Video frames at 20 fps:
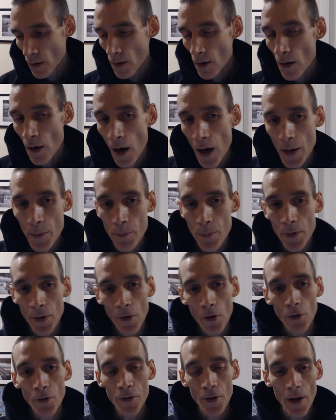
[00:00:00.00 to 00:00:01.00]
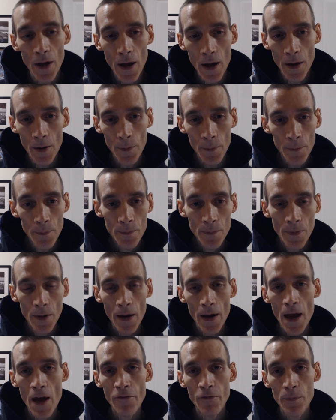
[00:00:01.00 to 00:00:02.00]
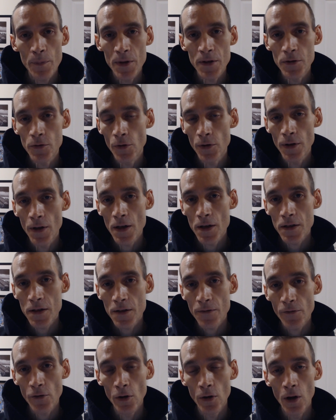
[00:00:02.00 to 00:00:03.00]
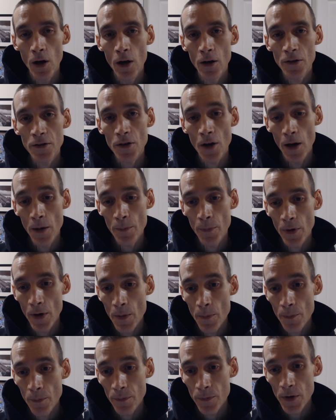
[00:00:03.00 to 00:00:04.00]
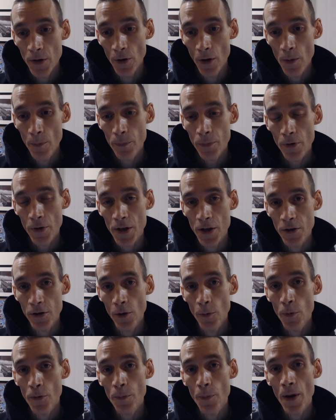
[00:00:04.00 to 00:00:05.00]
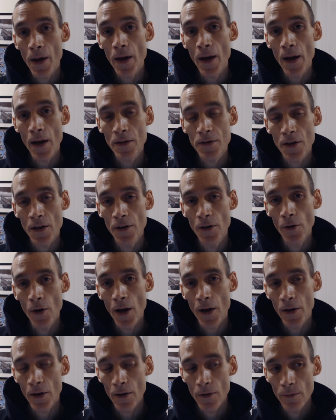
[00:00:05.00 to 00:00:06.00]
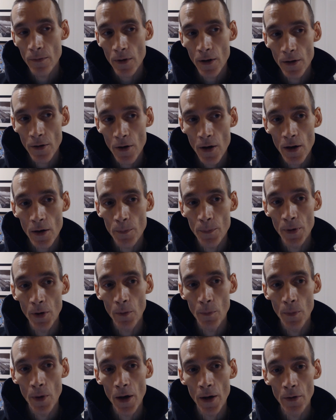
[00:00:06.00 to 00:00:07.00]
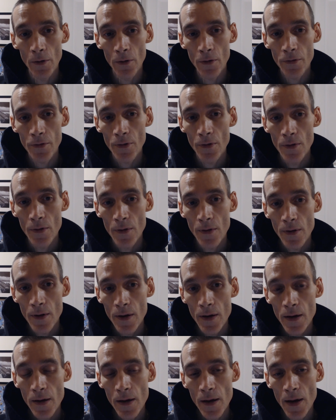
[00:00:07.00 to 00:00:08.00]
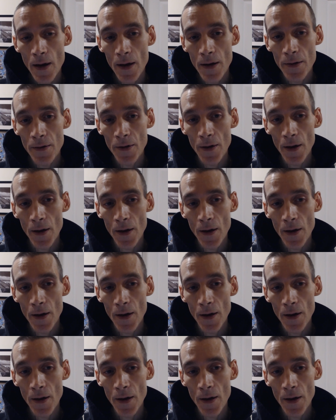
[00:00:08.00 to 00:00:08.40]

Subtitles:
I build. I haven't been doing this for a long time, but I'm pretty good with my hands. I know how to build models, and